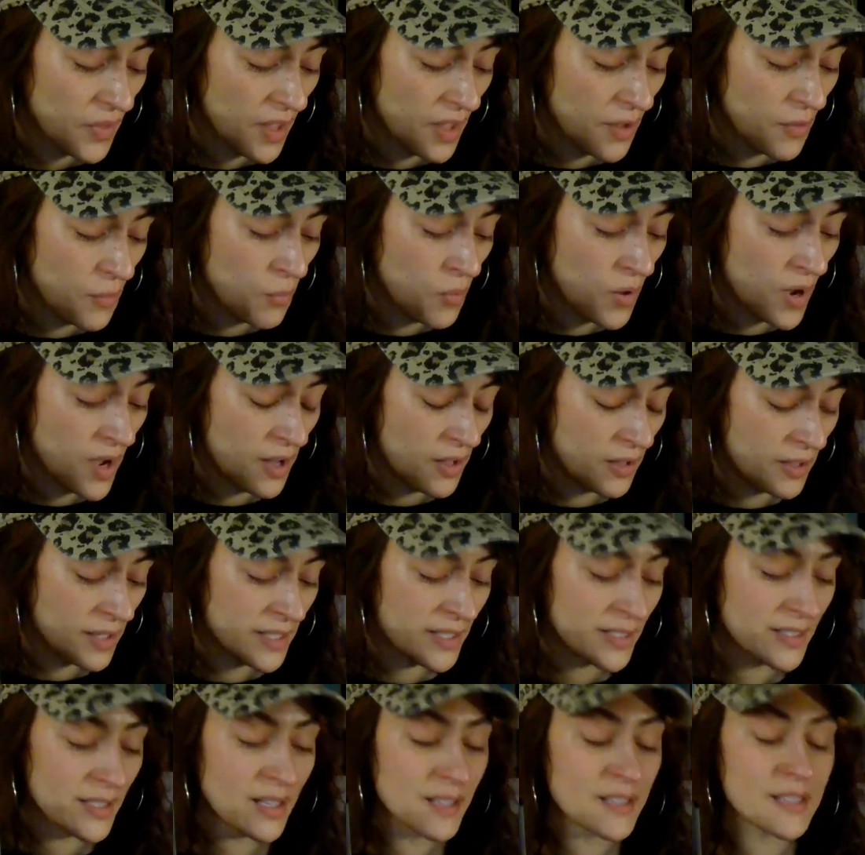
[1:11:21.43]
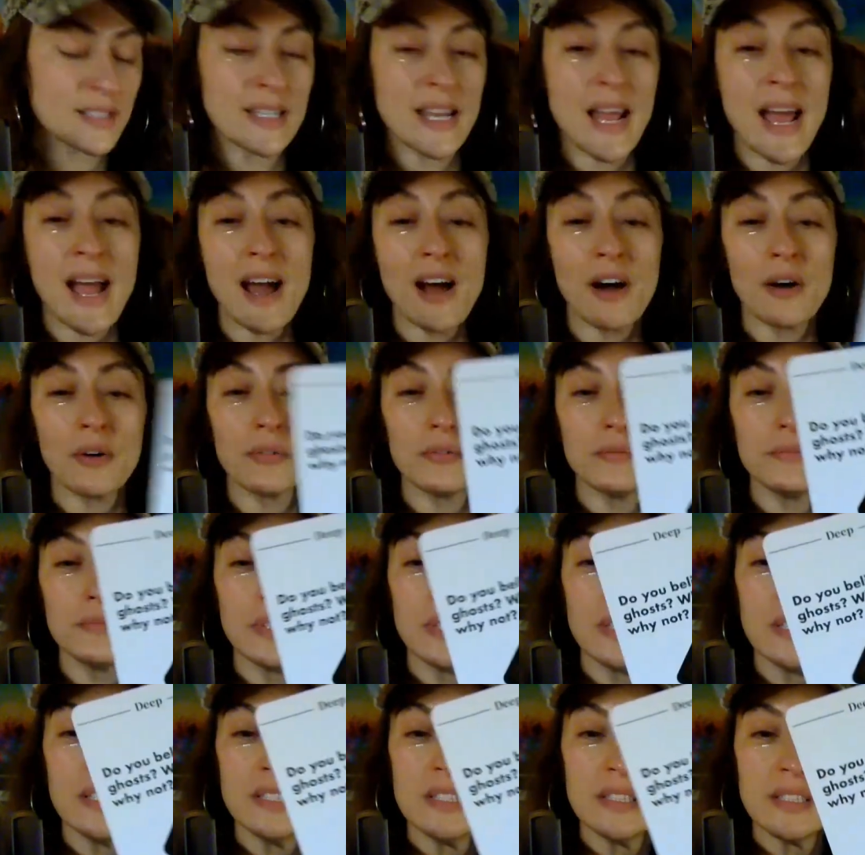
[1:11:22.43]
Well, he does now.
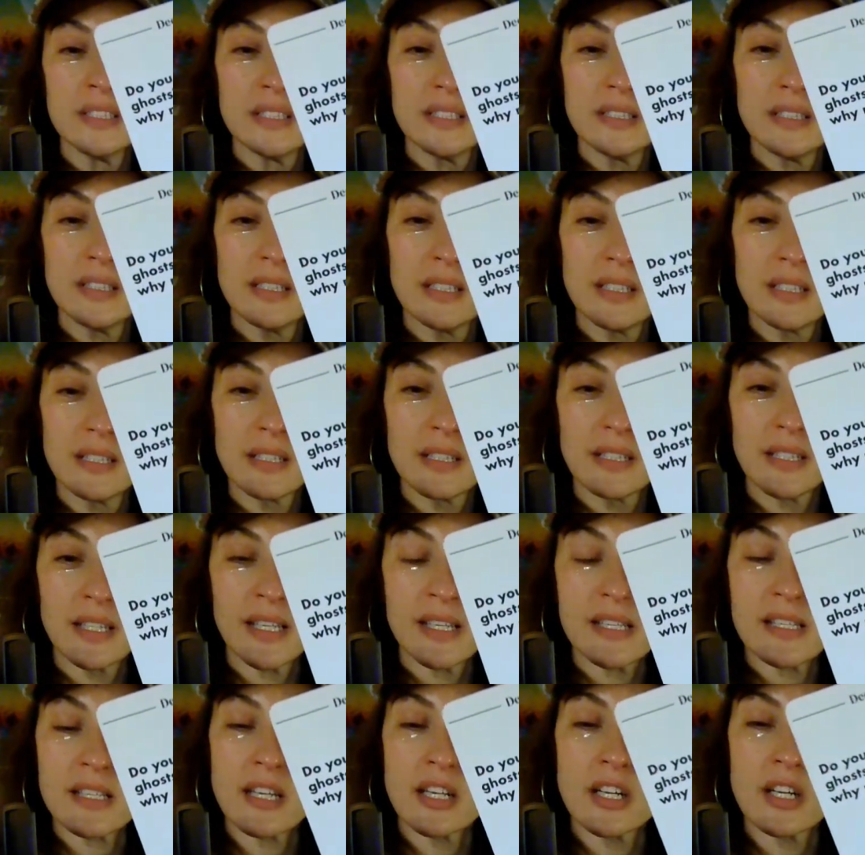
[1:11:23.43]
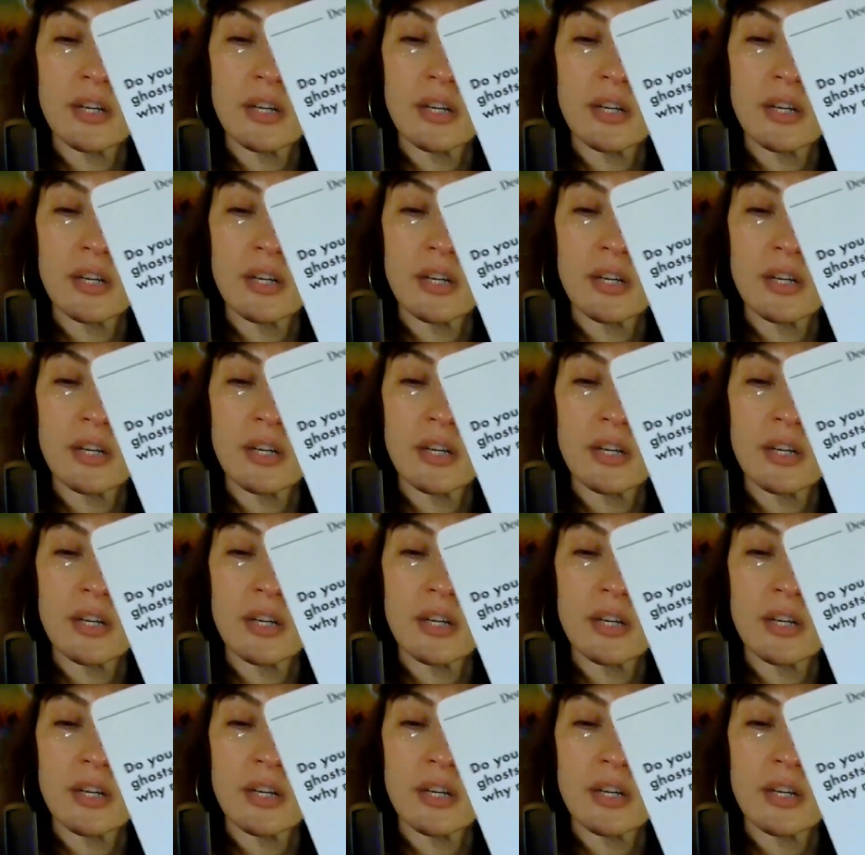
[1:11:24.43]
He's going